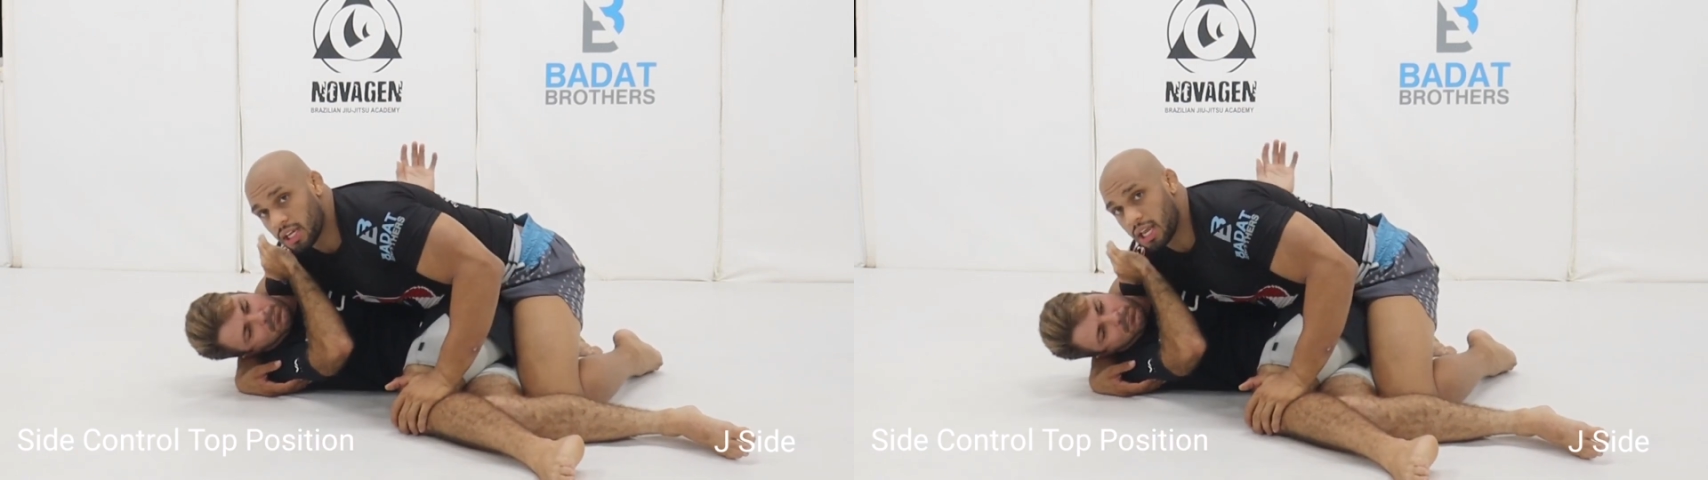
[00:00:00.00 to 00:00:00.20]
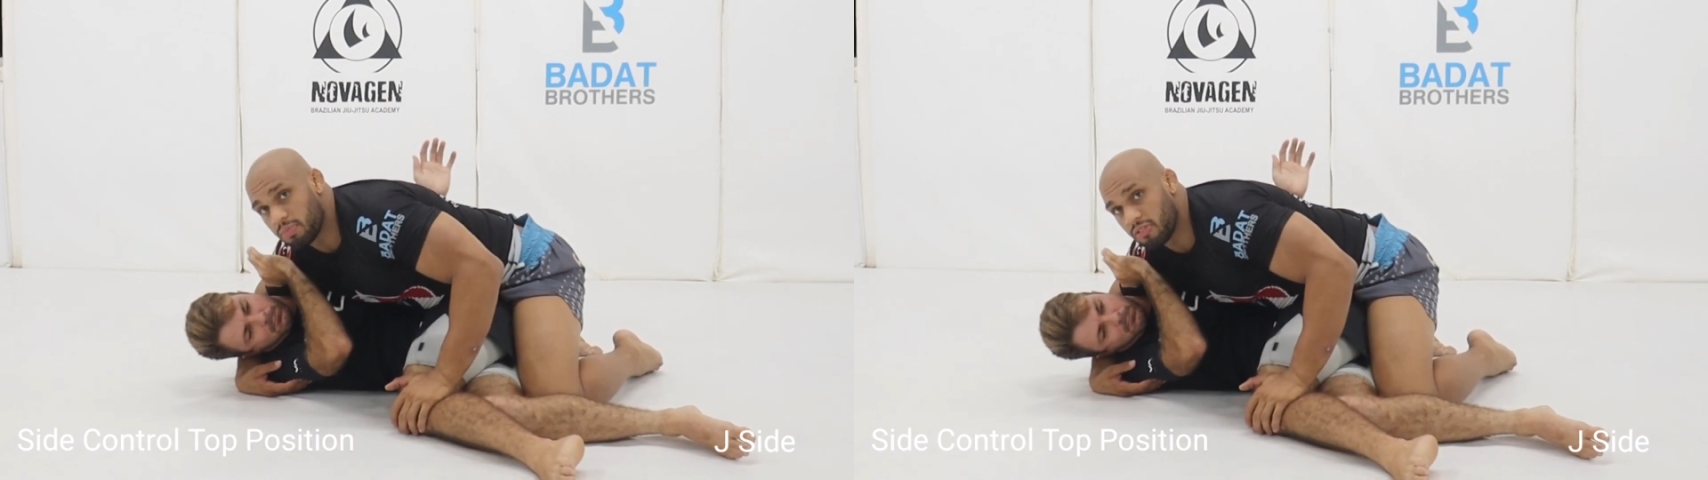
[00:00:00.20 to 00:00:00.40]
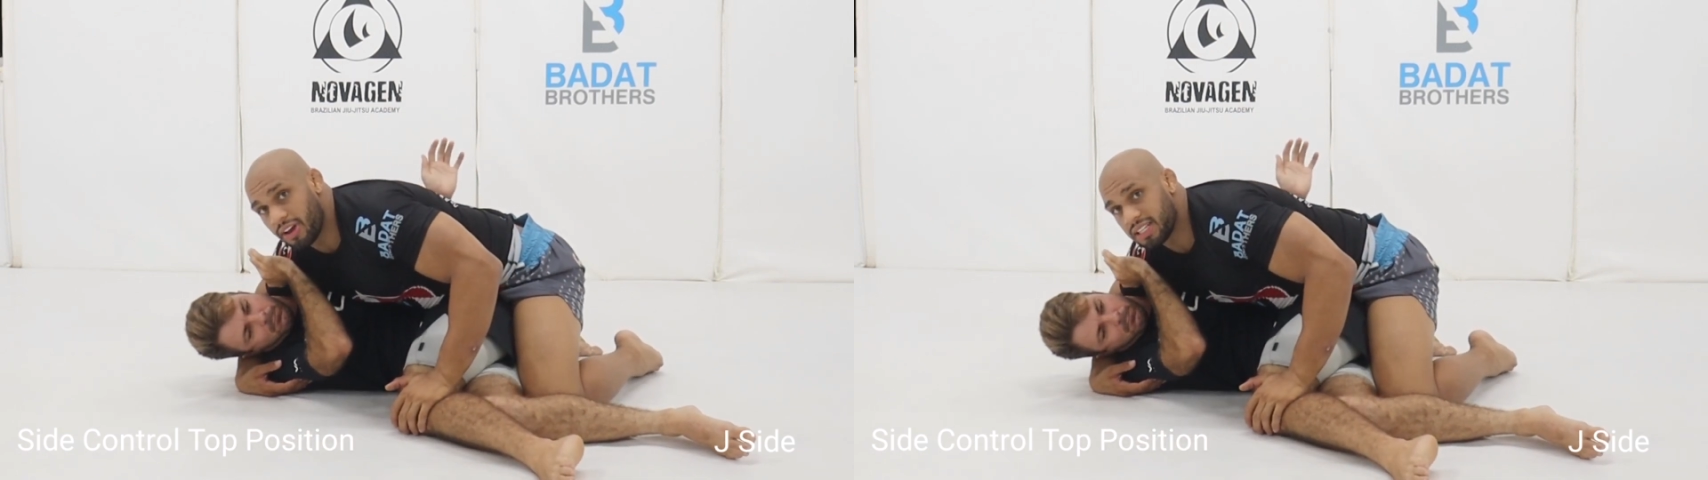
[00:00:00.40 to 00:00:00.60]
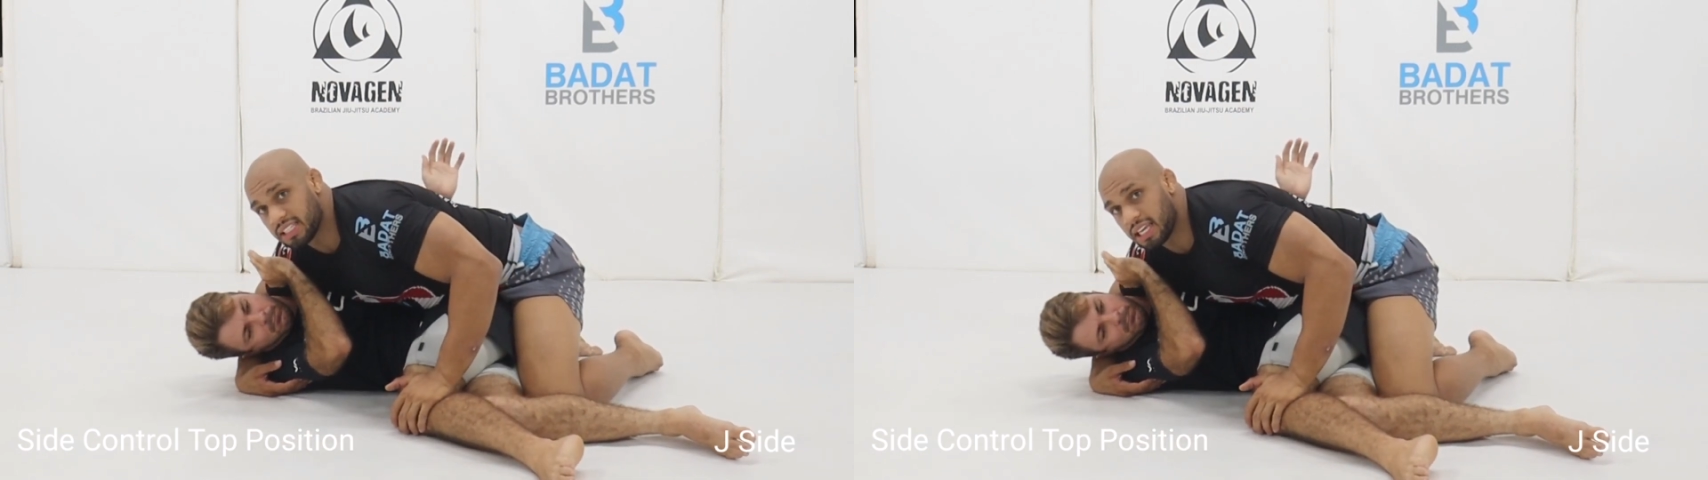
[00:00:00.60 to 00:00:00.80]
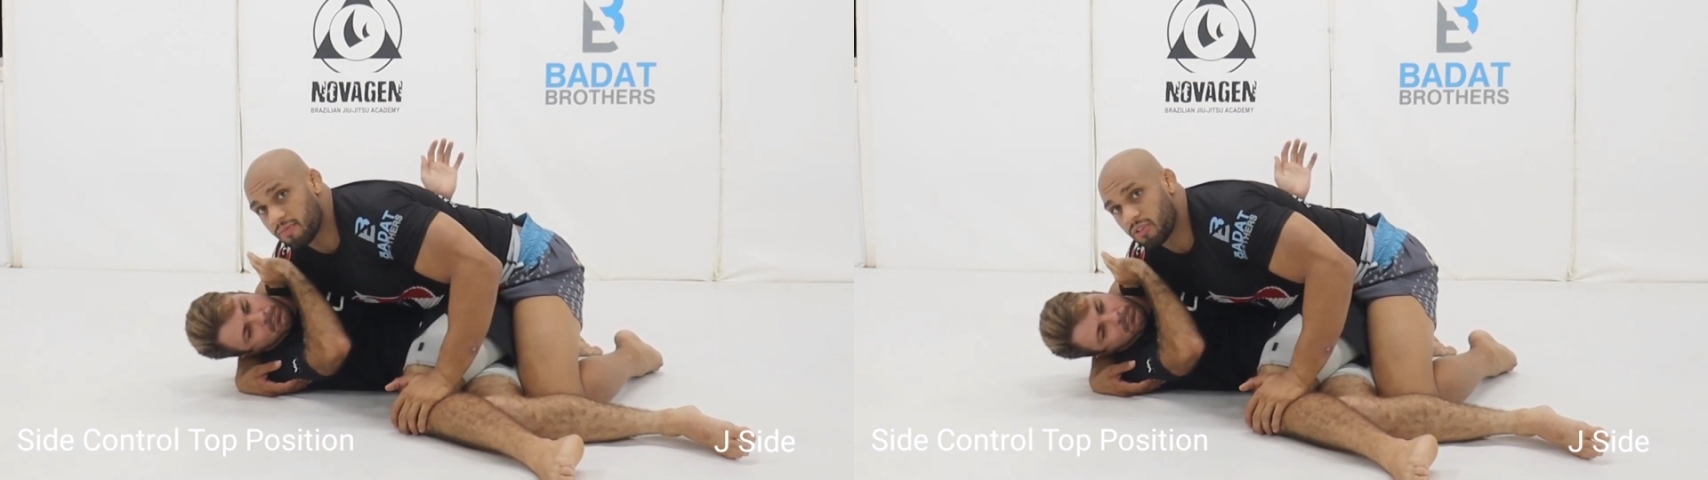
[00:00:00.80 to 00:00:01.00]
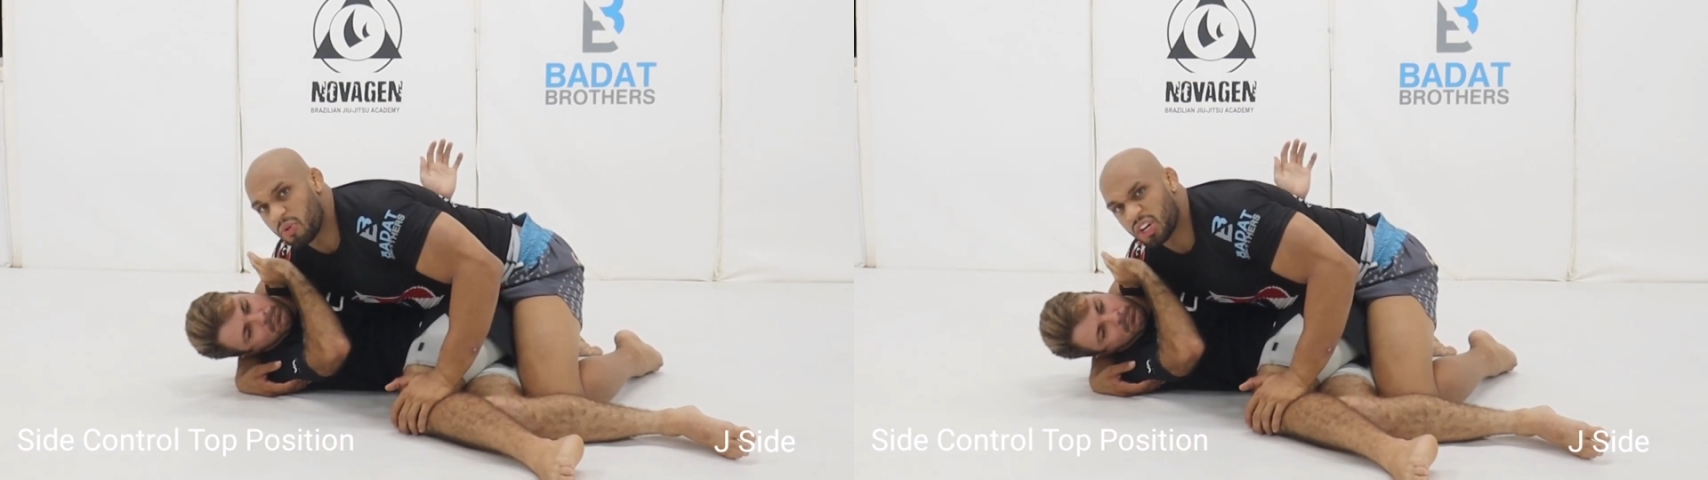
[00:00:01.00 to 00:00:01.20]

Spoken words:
in preventing him from